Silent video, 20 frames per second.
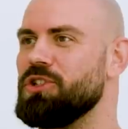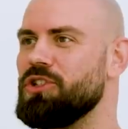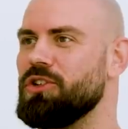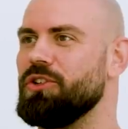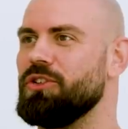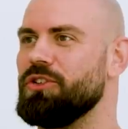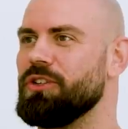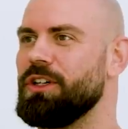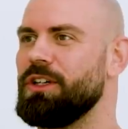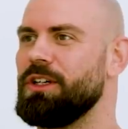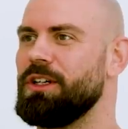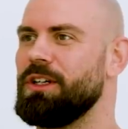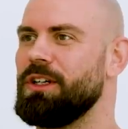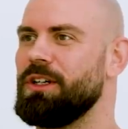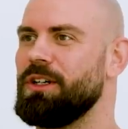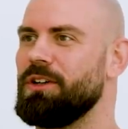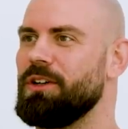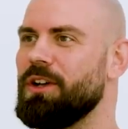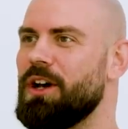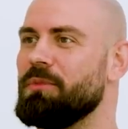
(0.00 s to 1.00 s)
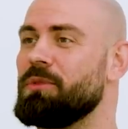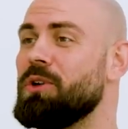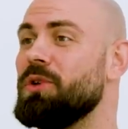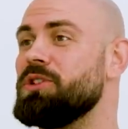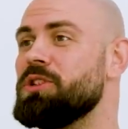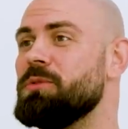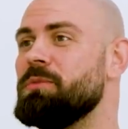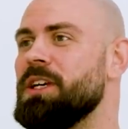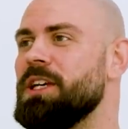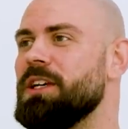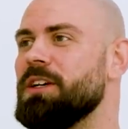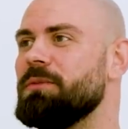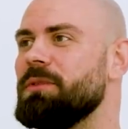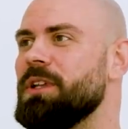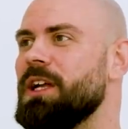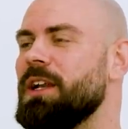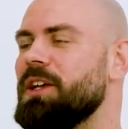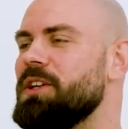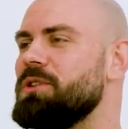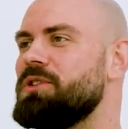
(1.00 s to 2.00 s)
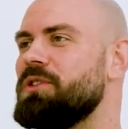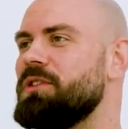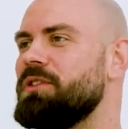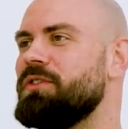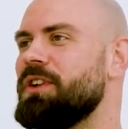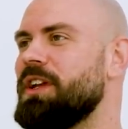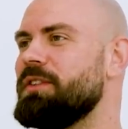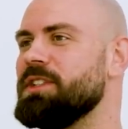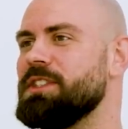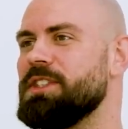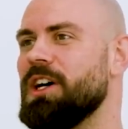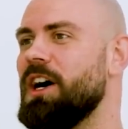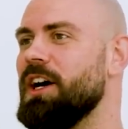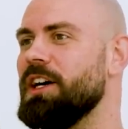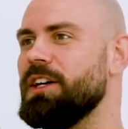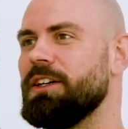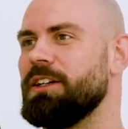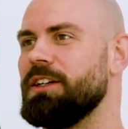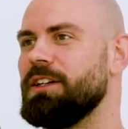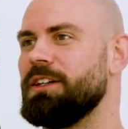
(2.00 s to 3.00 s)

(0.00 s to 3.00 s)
should. When like, I'm going to meet them, they're like, you don't even have a tie.